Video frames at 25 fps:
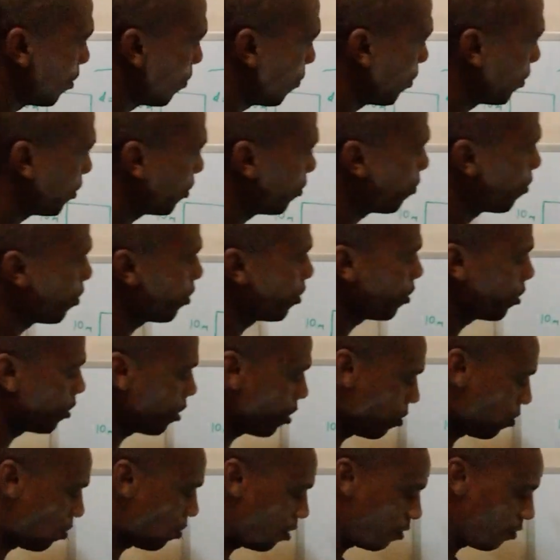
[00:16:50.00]
What is
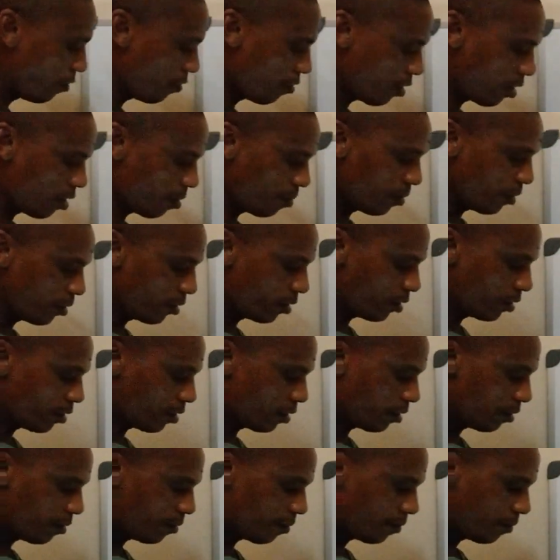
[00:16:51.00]
the unit for
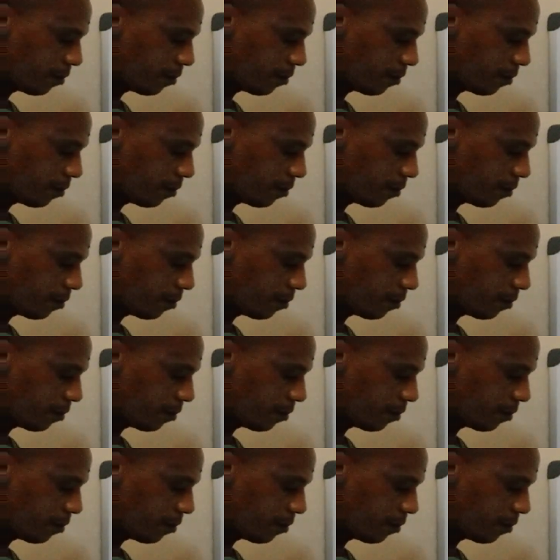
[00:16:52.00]
capacitor?